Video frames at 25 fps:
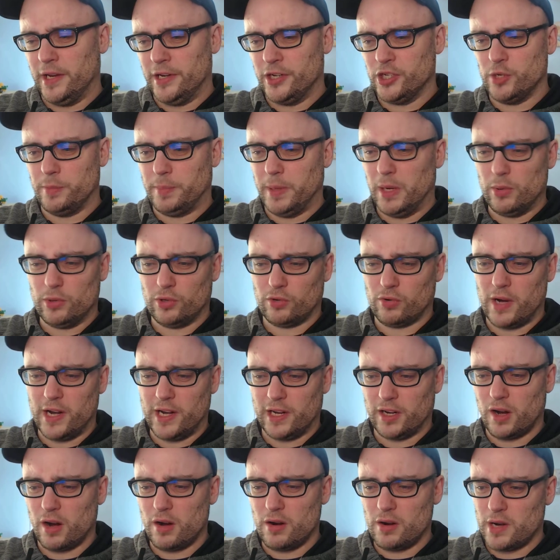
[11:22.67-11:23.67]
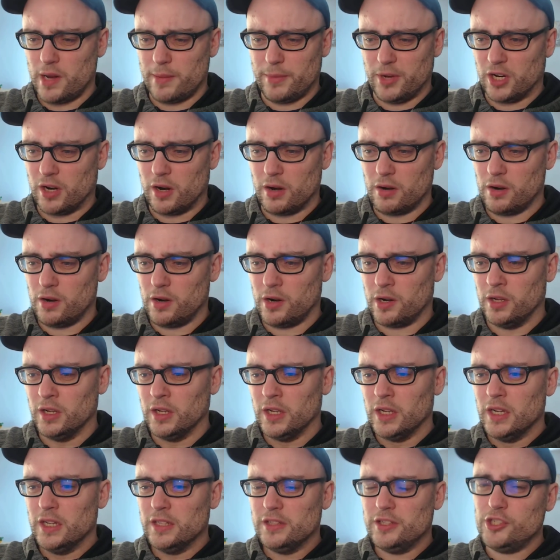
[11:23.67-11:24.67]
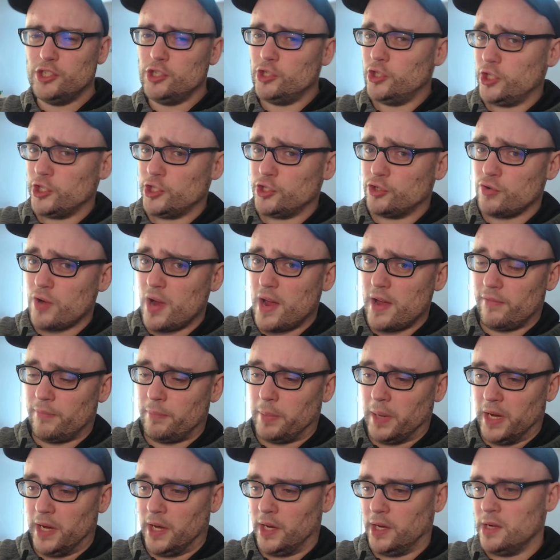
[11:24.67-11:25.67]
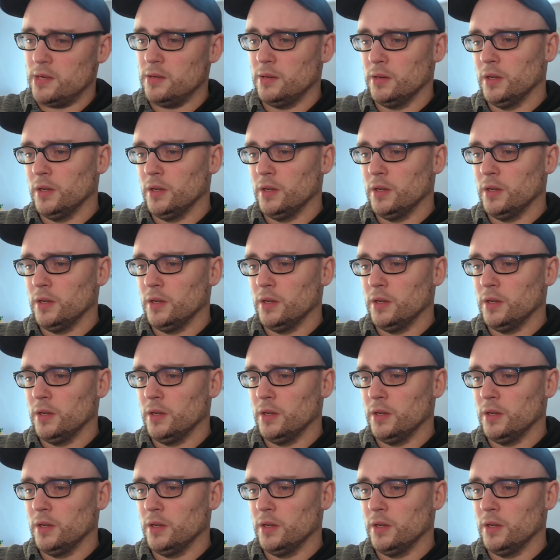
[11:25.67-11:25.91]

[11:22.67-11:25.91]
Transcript: Did you pay with credit card, debit card? Did you just drive by?